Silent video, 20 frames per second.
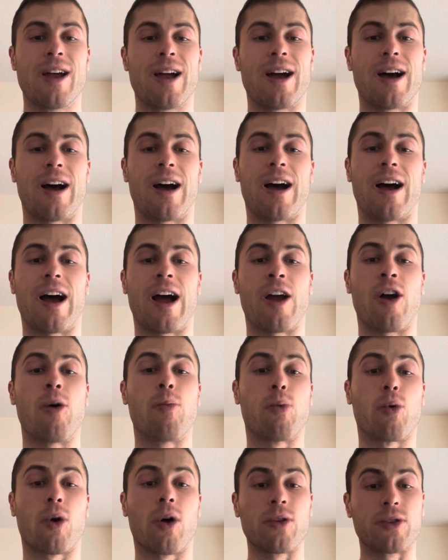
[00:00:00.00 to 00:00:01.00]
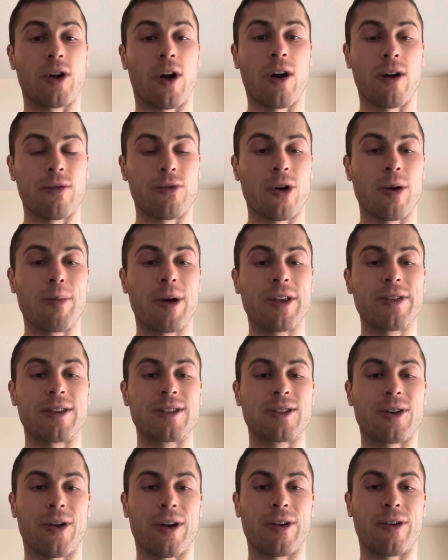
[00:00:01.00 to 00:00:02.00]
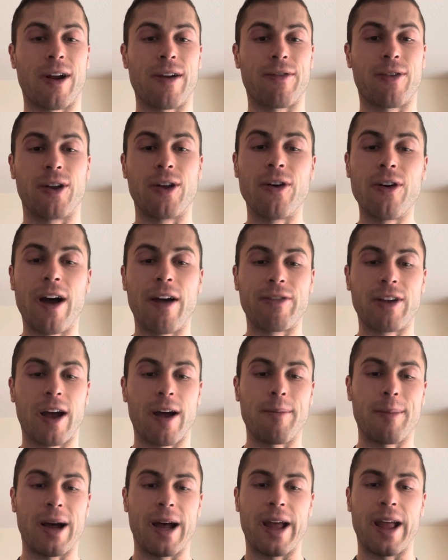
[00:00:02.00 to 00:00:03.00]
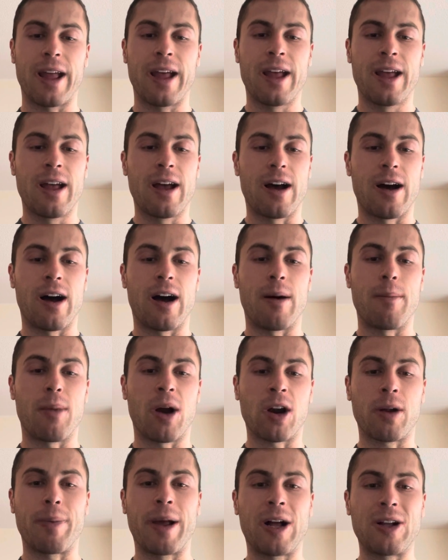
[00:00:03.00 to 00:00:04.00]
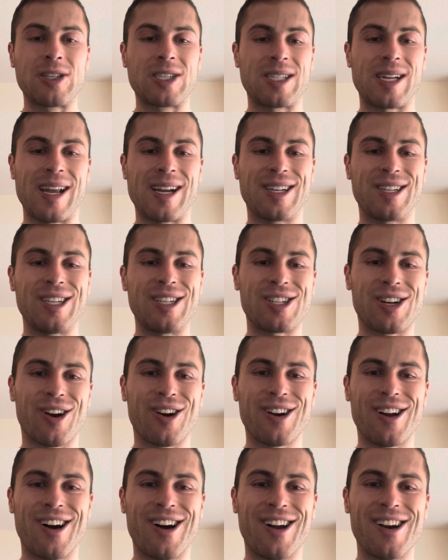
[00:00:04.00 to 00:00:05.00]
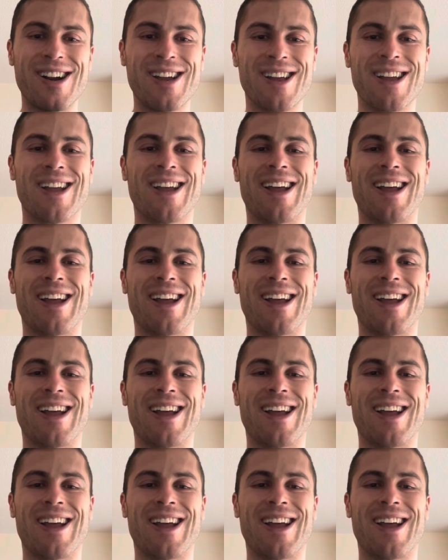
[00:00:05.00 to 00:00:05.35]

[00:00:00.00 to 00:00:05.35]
I hope World Carnivore Month is going great for you. I've got my Mark Bell steak t-shirt on.